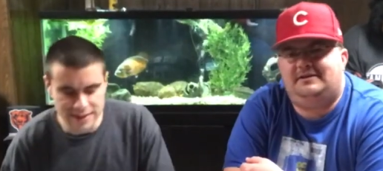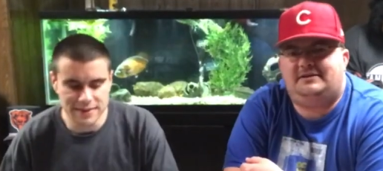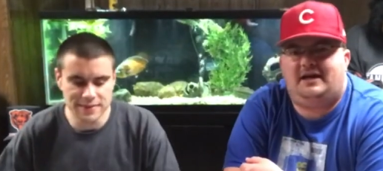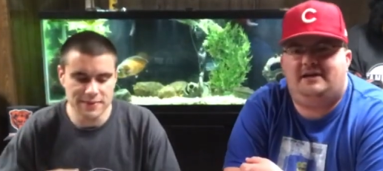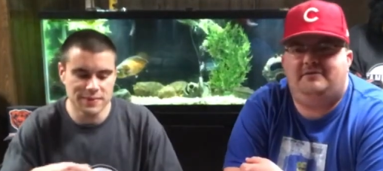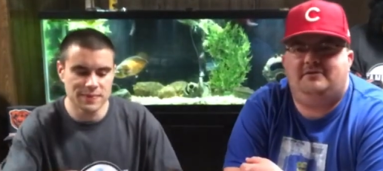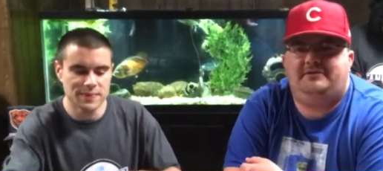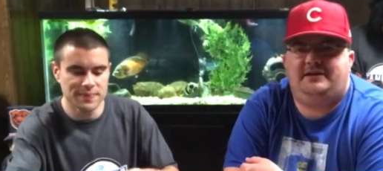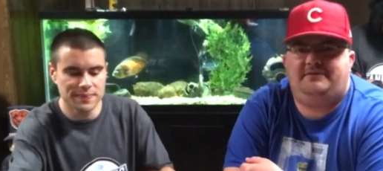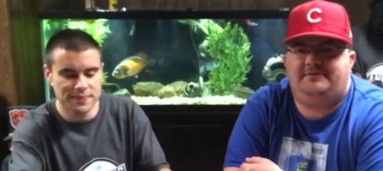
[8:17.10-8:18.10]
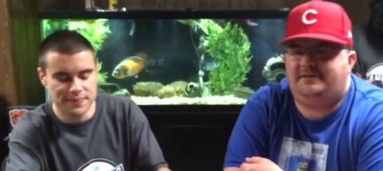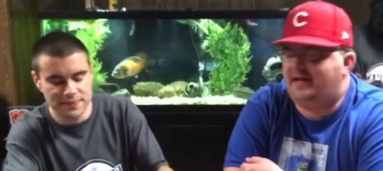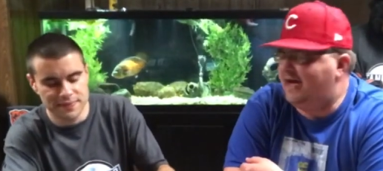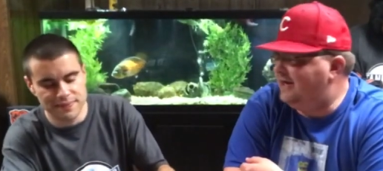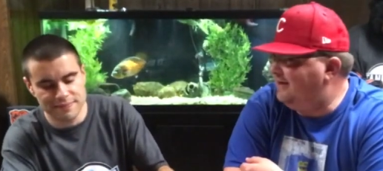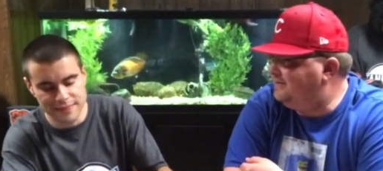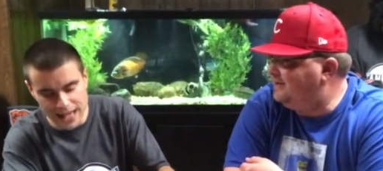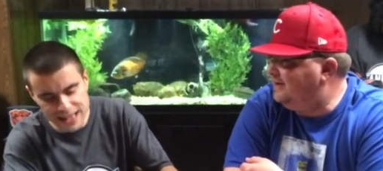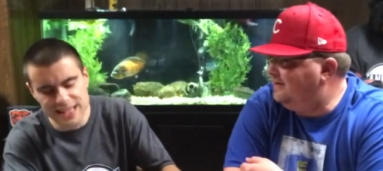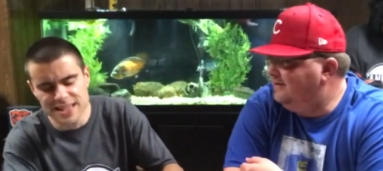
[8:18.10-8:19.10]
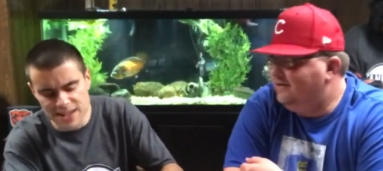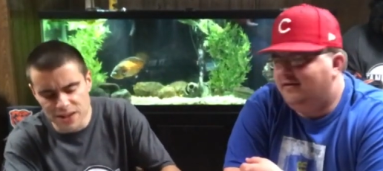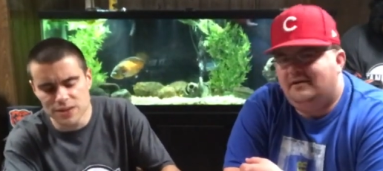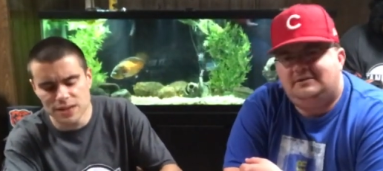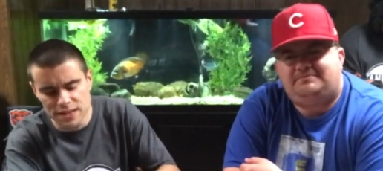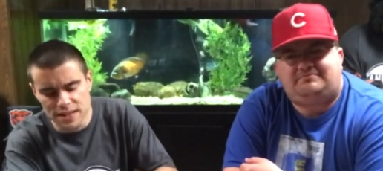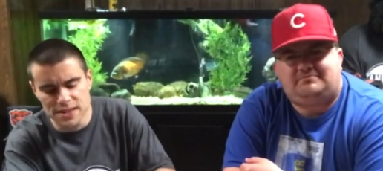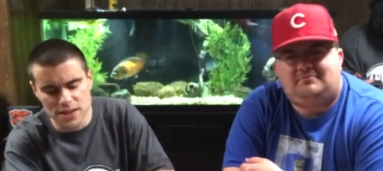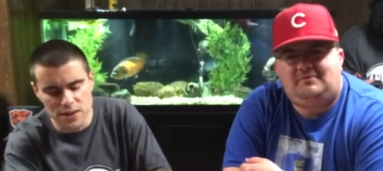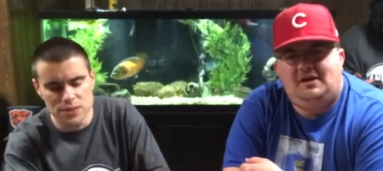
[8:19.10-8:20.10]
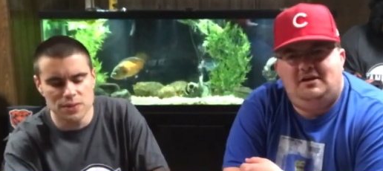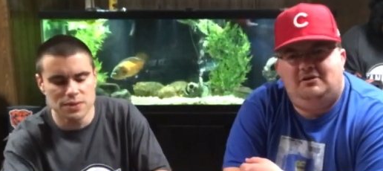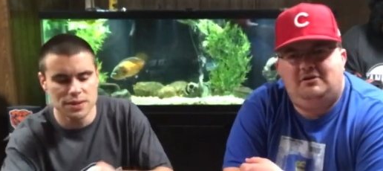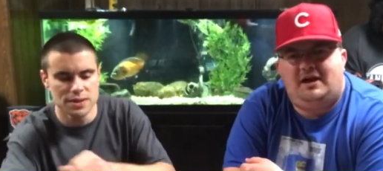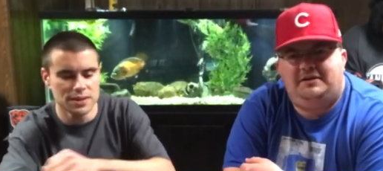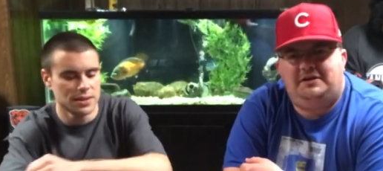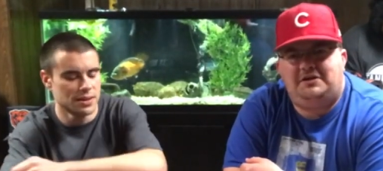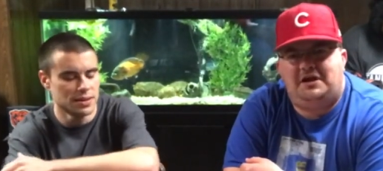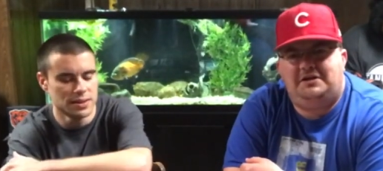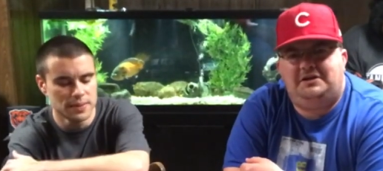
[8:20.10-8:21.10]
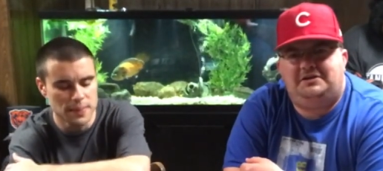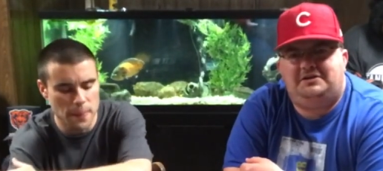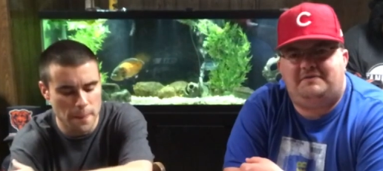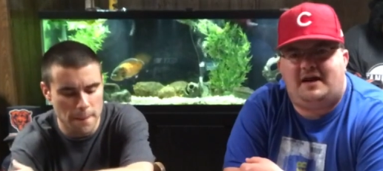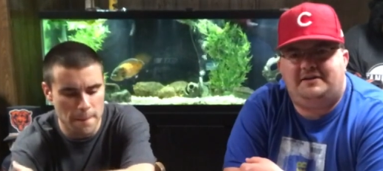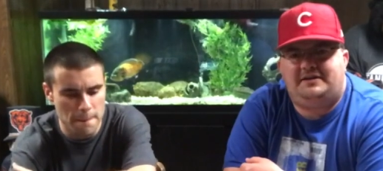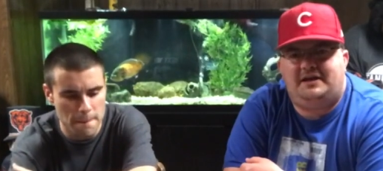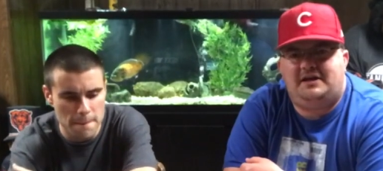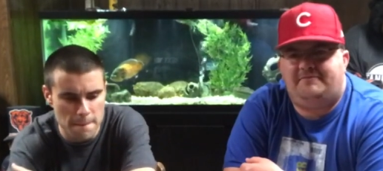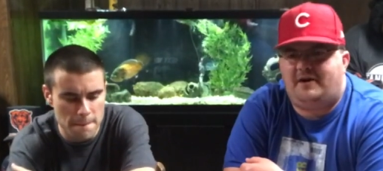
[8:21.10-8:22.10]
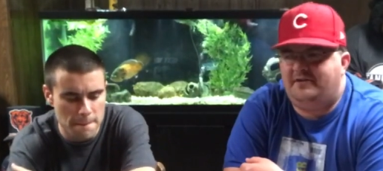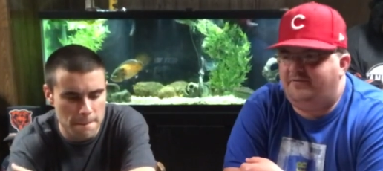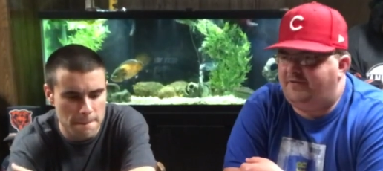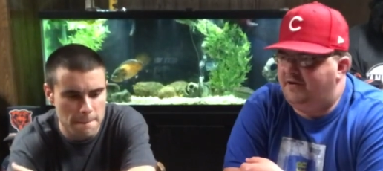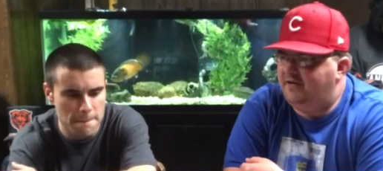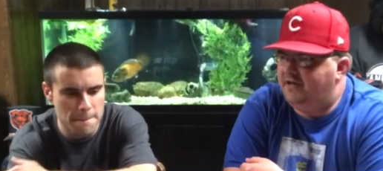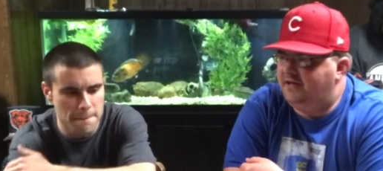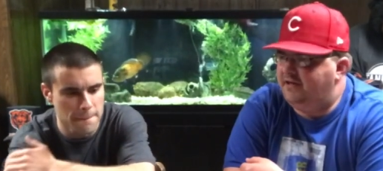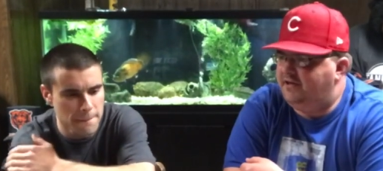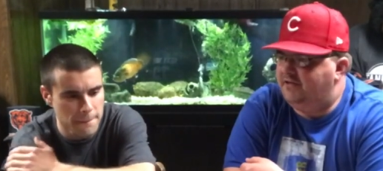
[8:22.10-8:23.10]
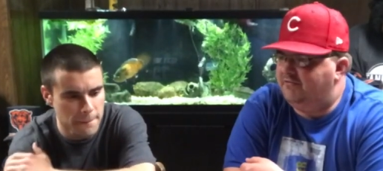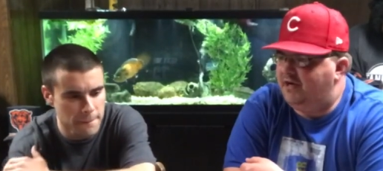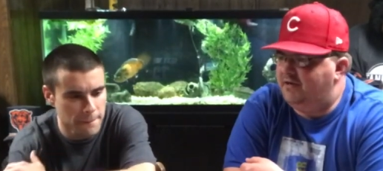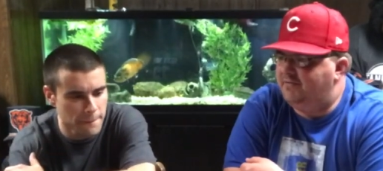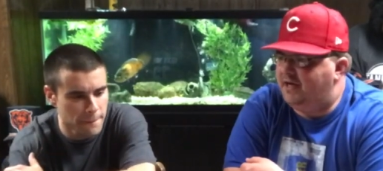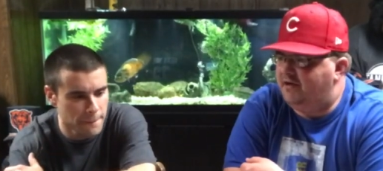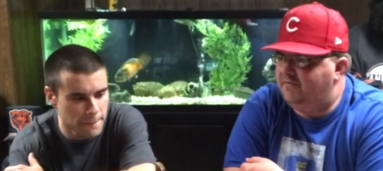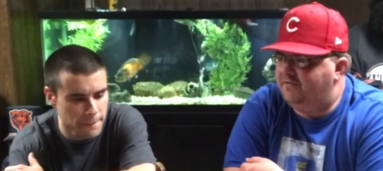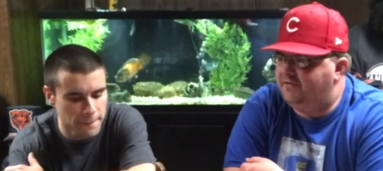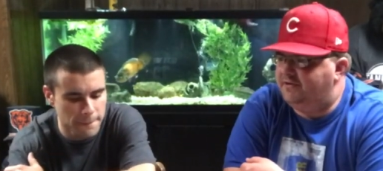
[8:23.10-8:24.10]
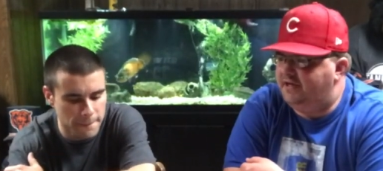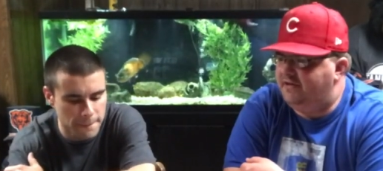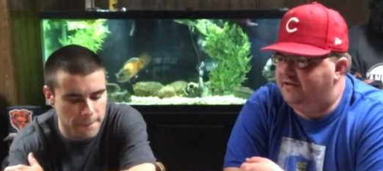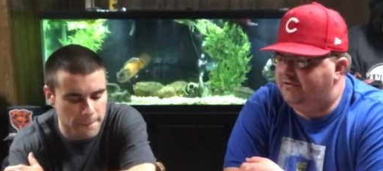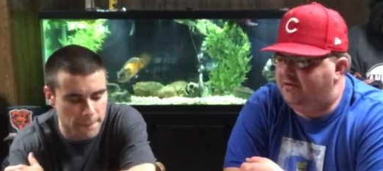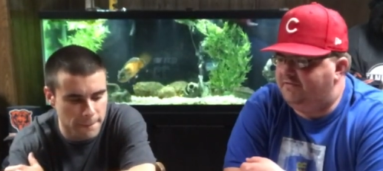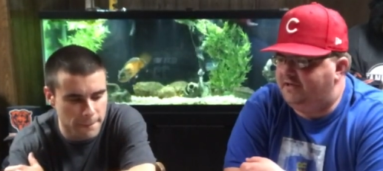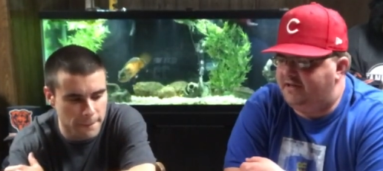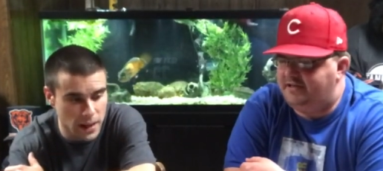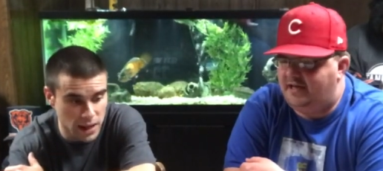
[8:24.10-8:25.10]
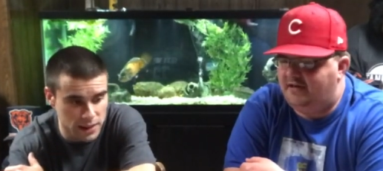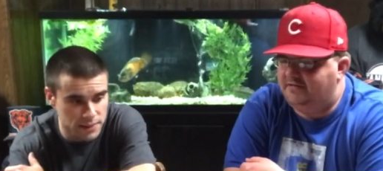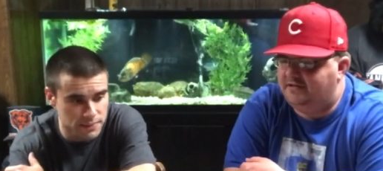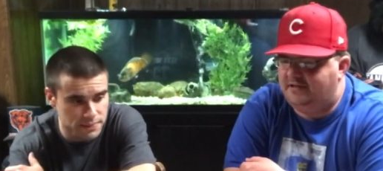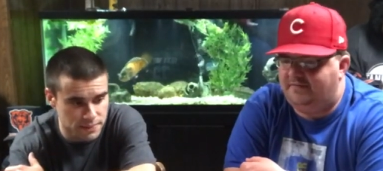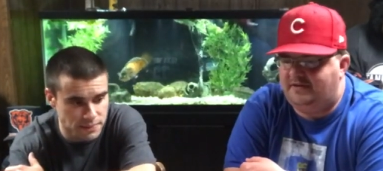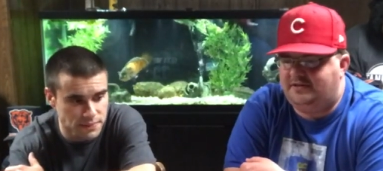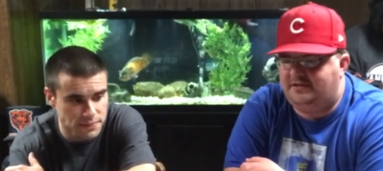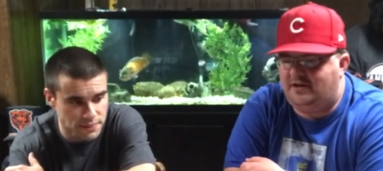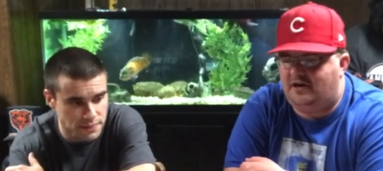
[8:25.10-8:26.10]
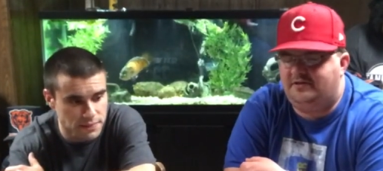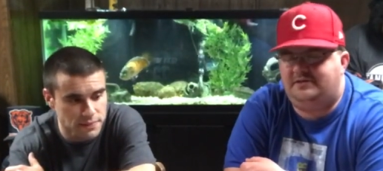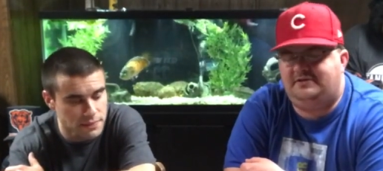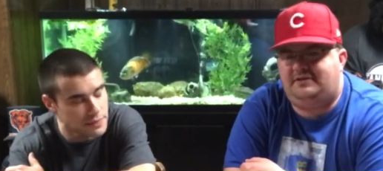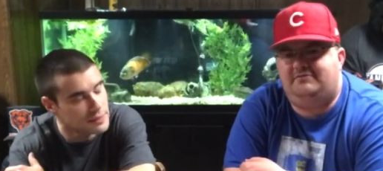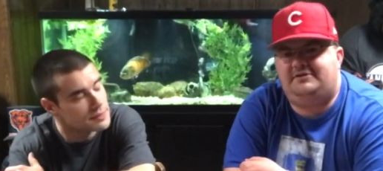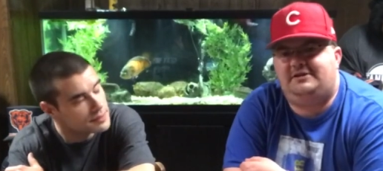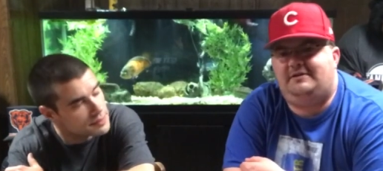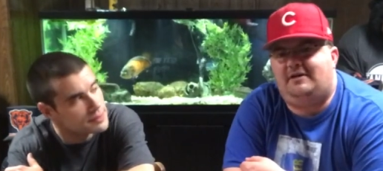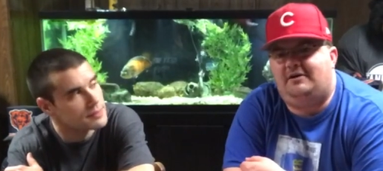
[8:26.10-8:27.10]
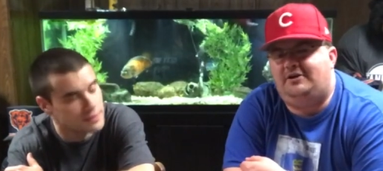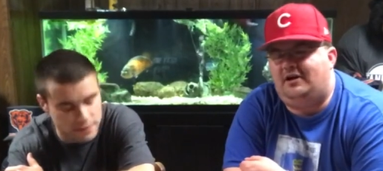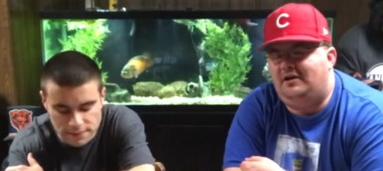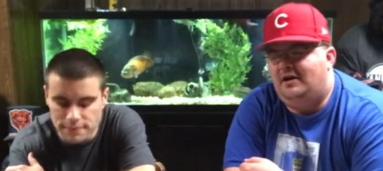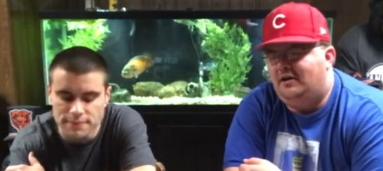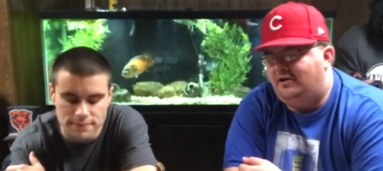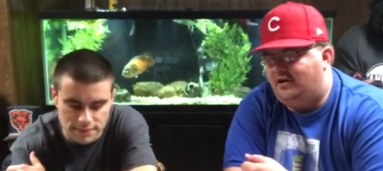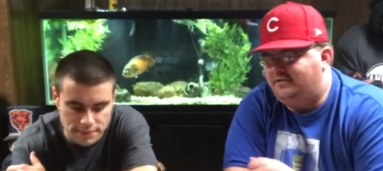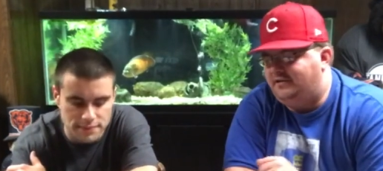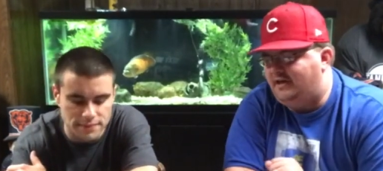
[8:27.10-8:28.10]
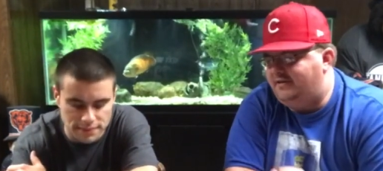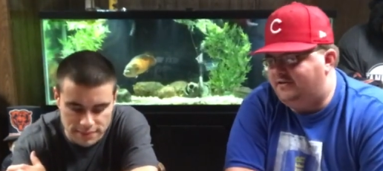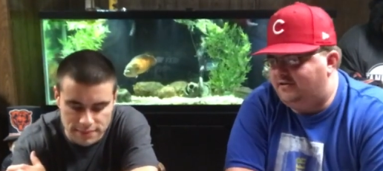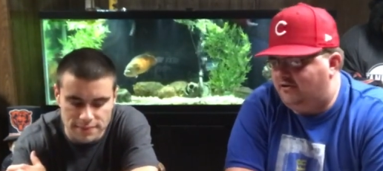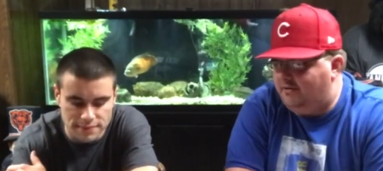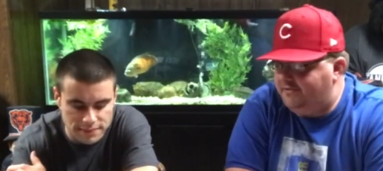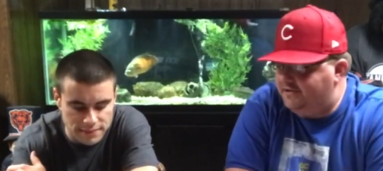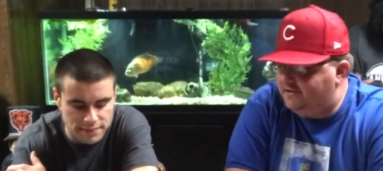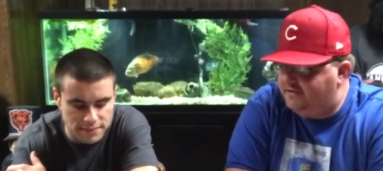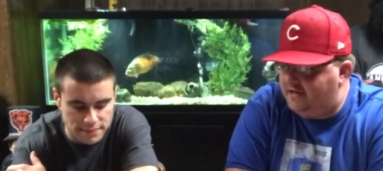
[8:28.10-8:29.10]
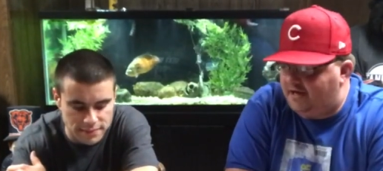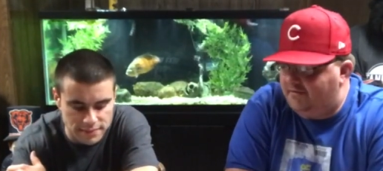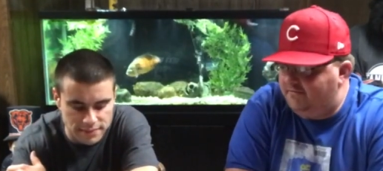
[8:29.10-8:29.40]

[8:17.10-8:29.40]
Speaker 1: it's kind of you know tit for tat out there. I think so I think so. You know, I think I think Davante, if on the field, I think you can write him down for the ten to twelve touchdowns, and if these yards and uh, yards and catches go up just a tick, I